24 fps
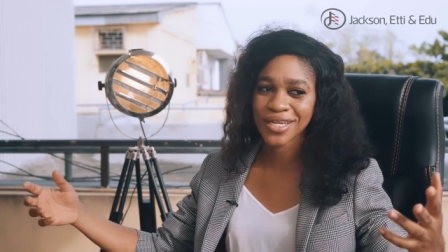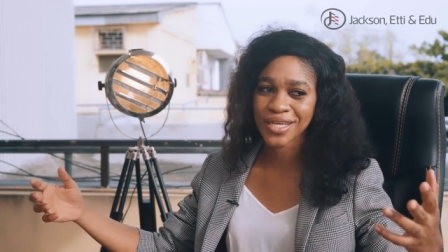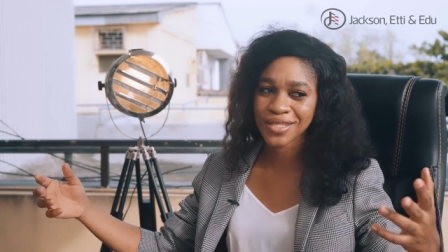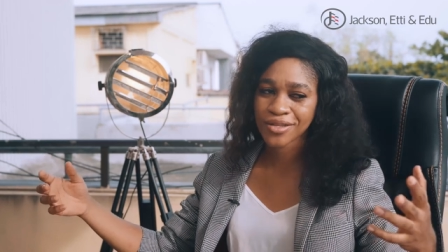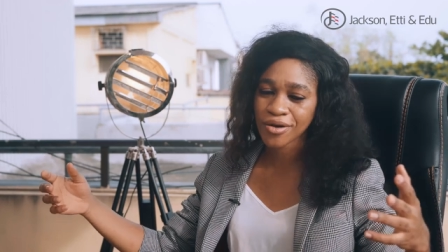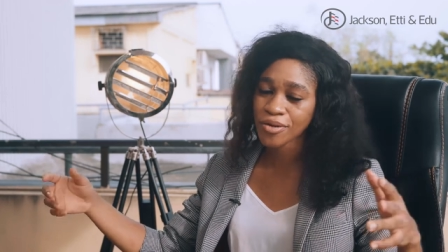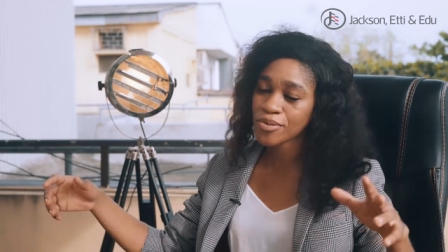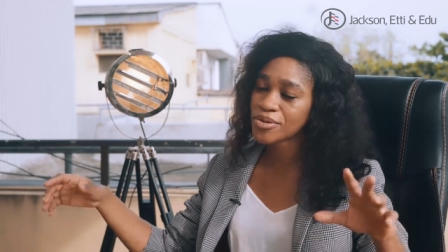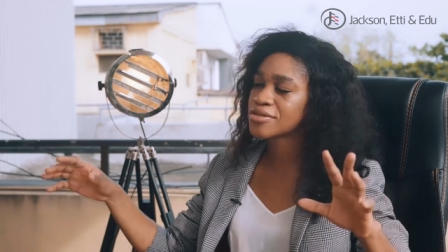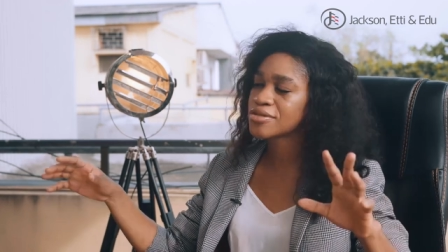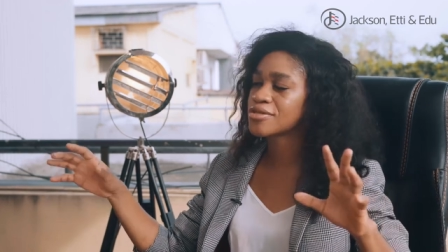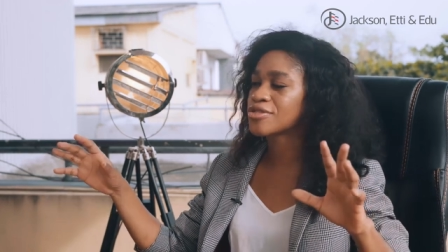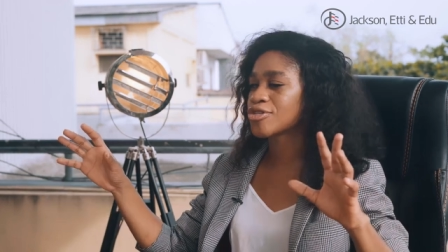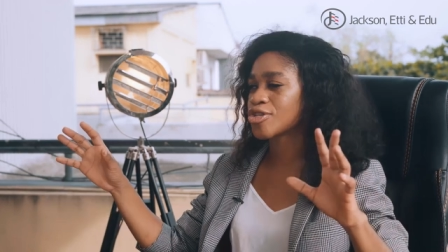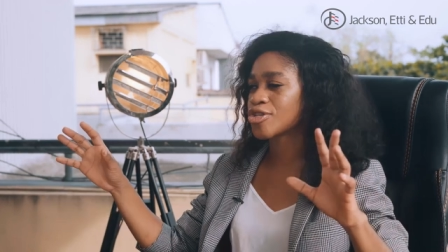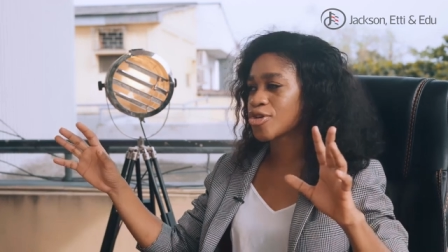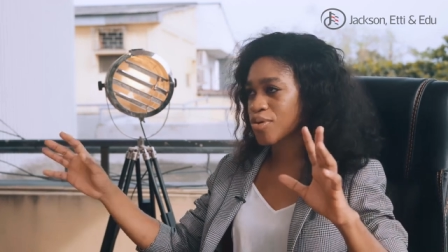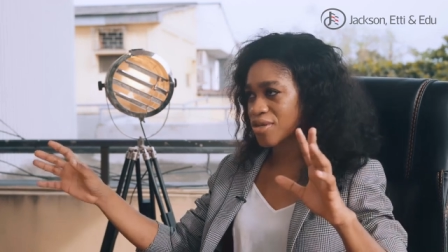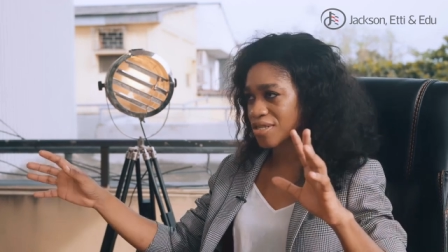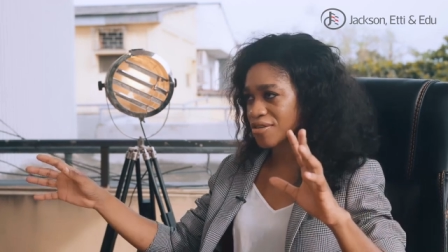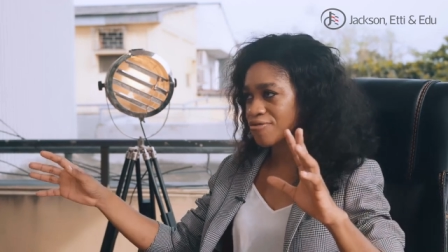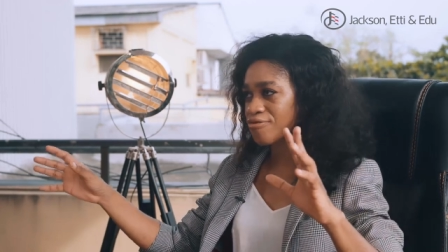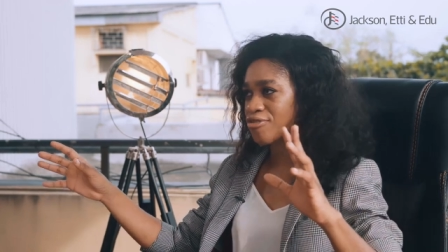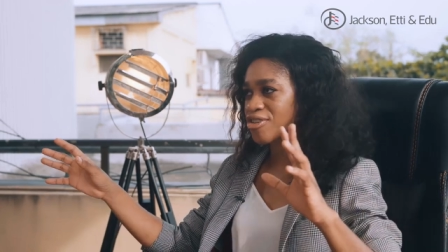and the
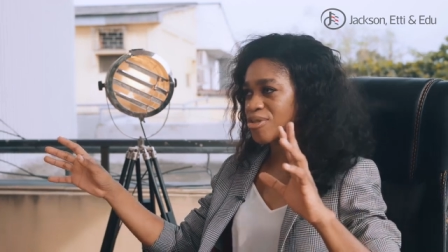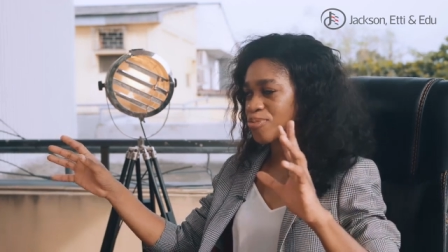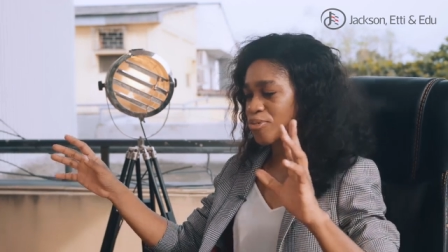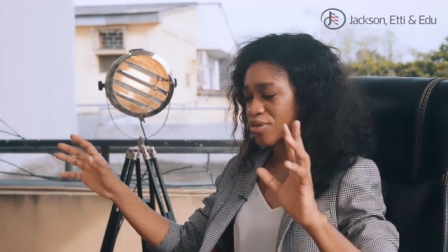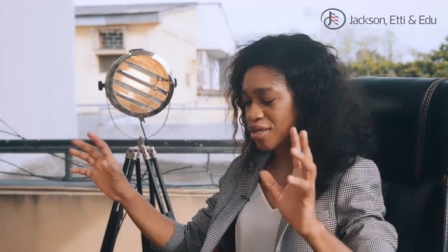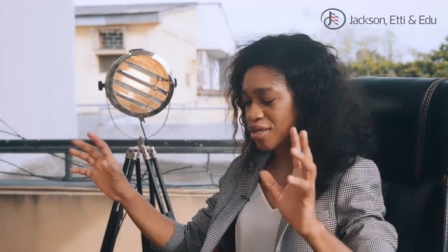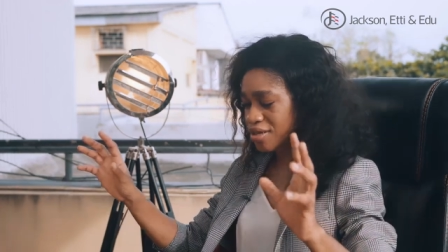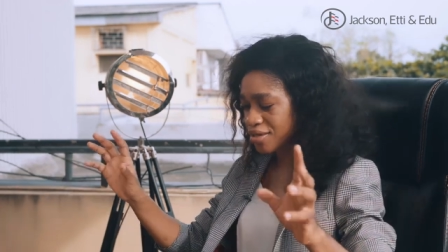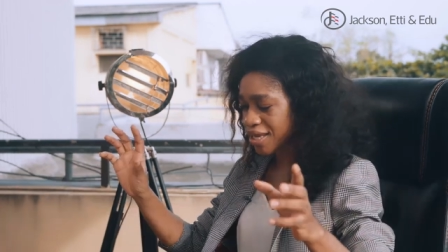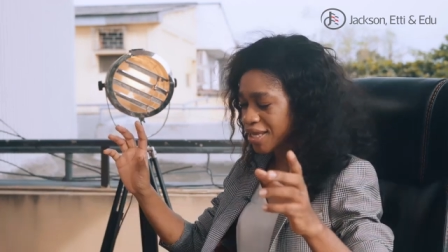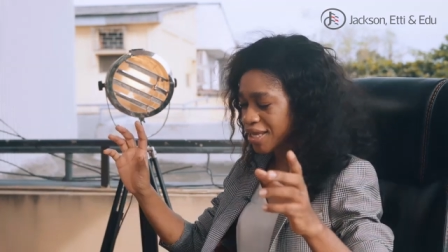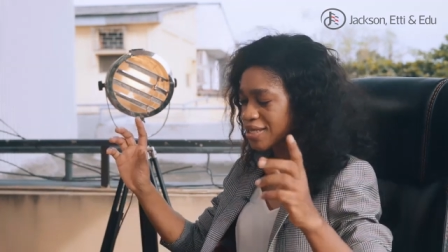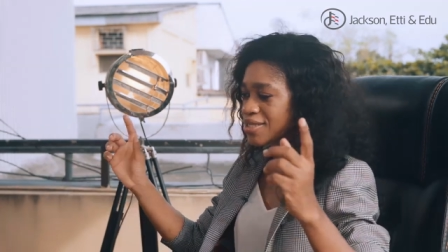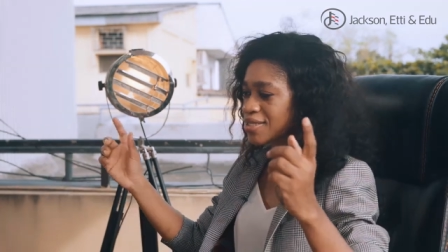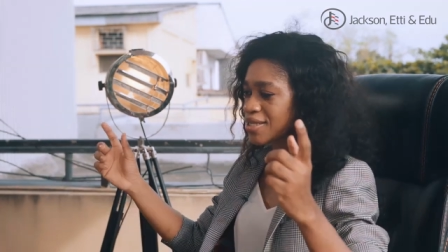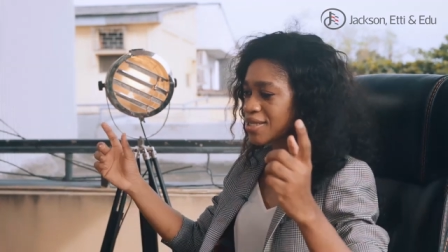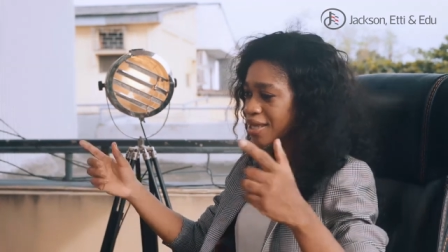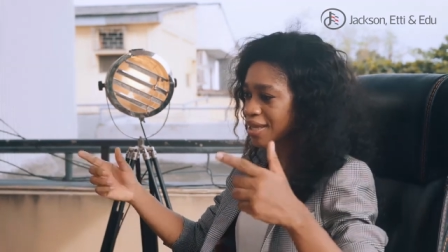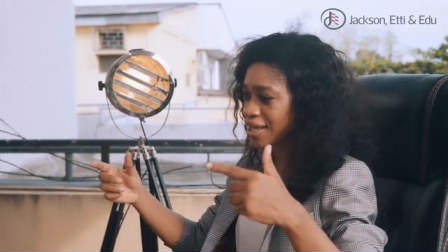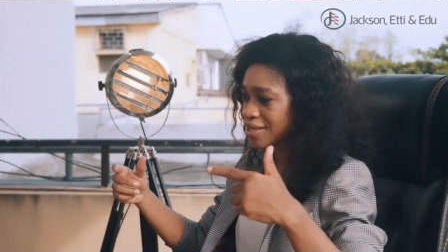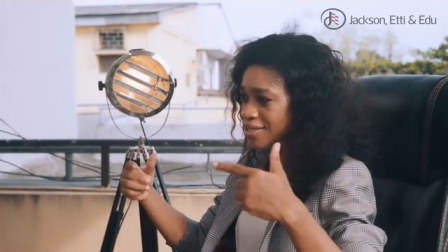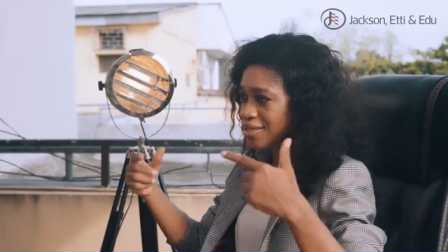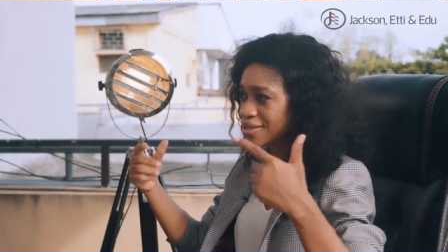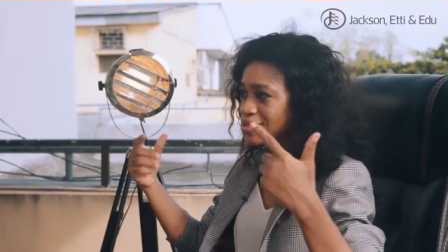US first, but then that's
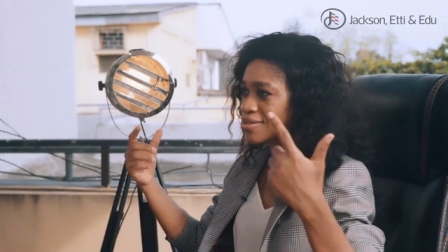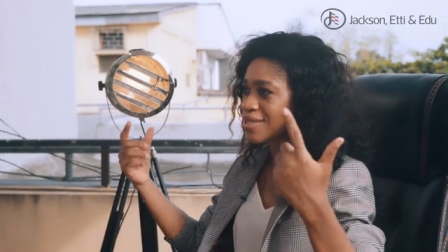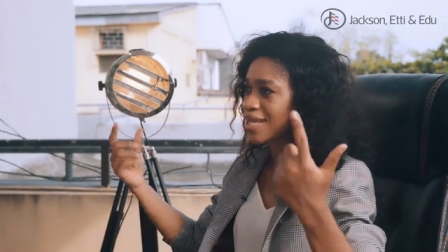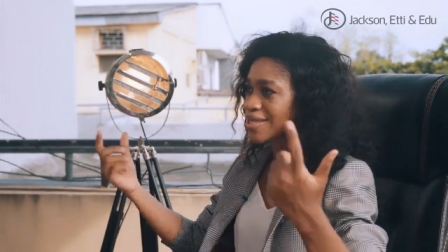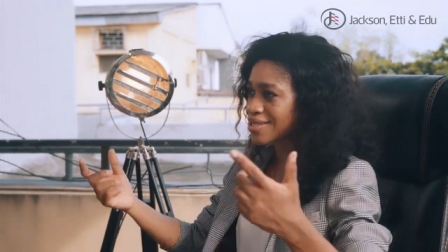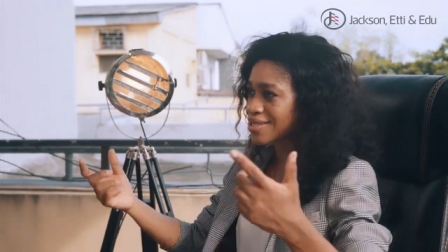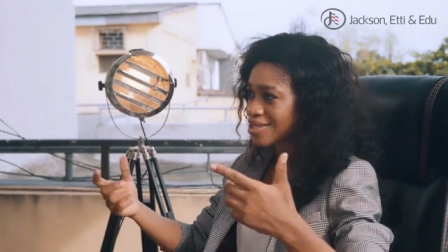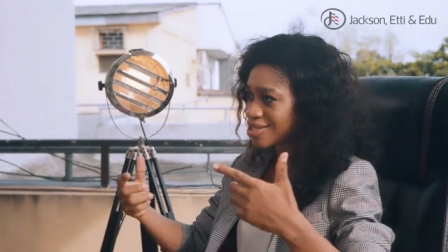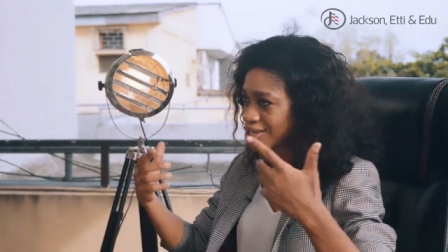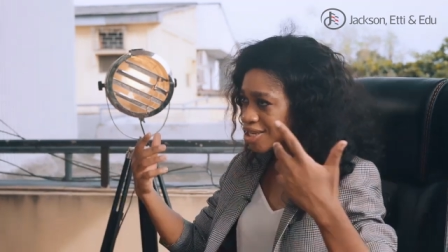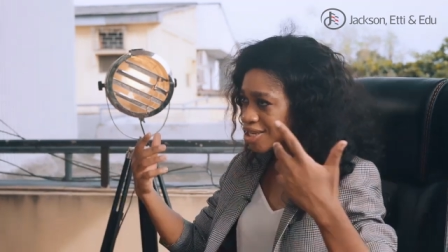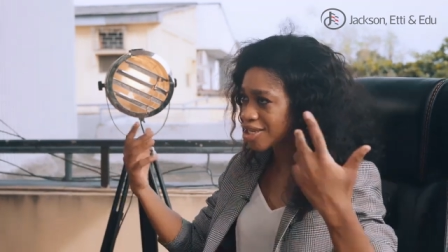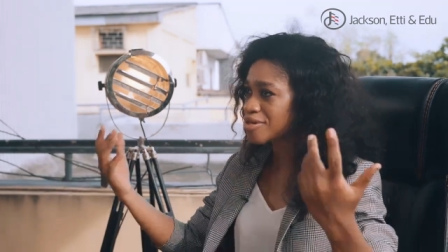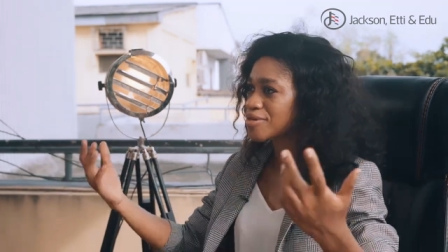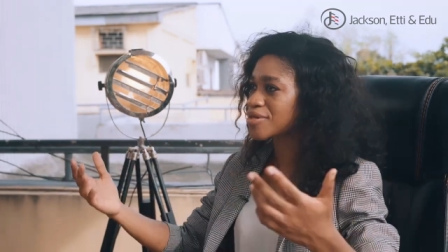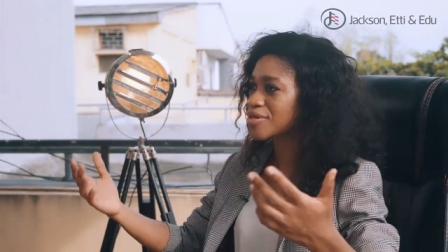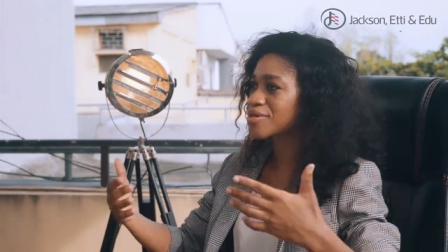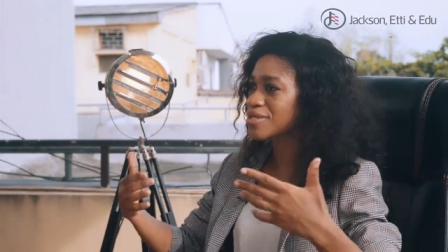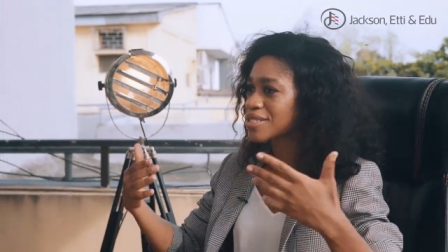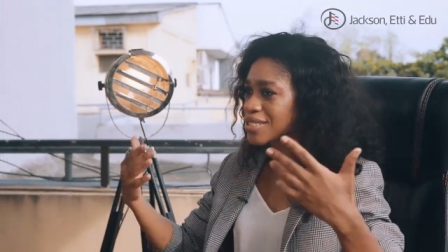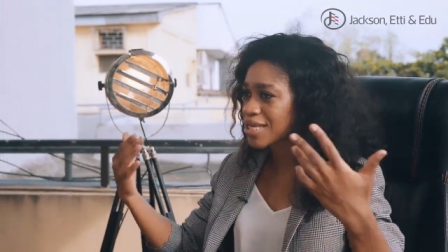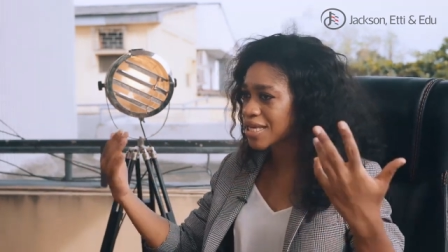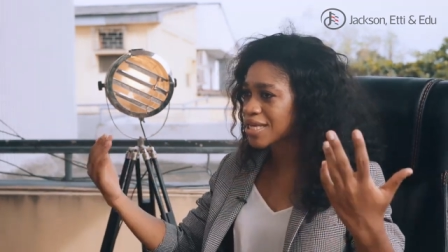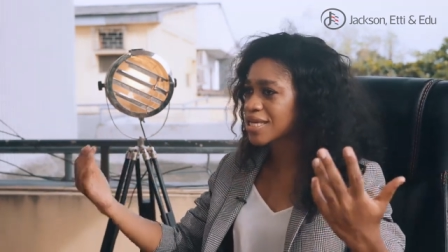the
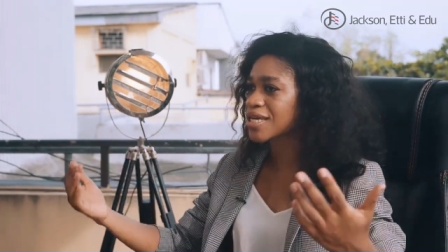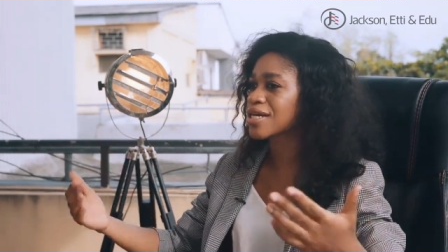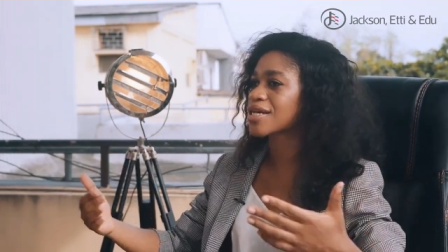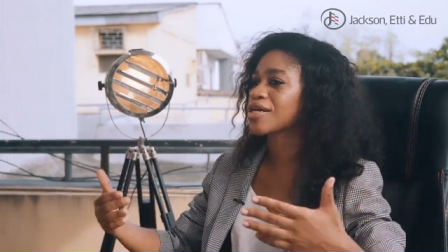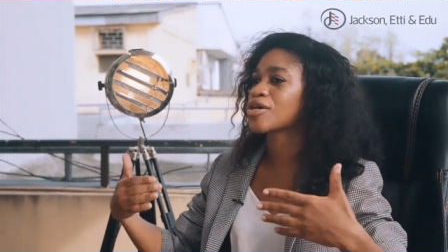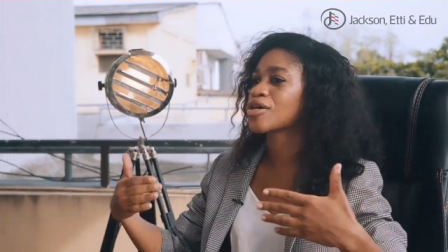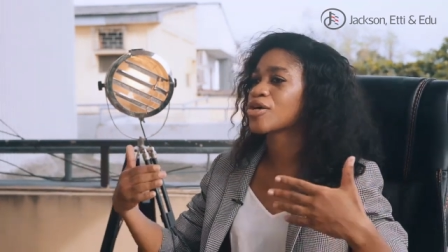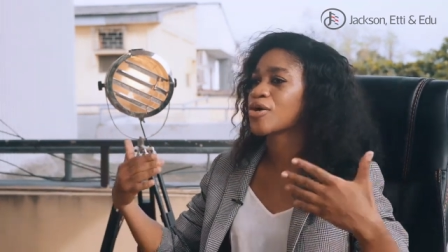general take